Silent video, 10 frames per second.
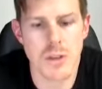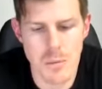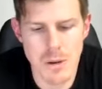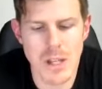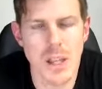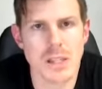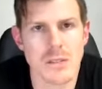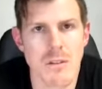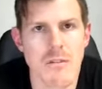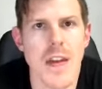I'm a collective
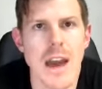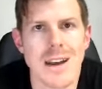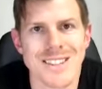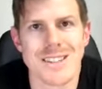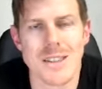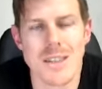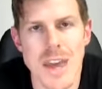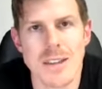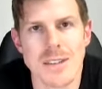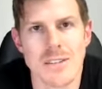of thousands and
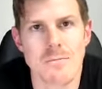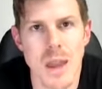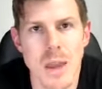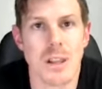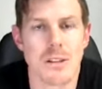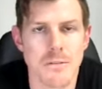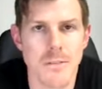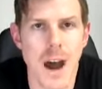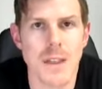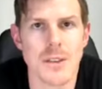thousands of people and
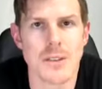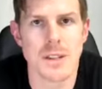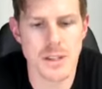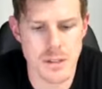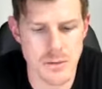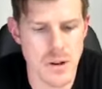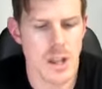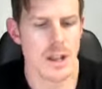fathers, and inter,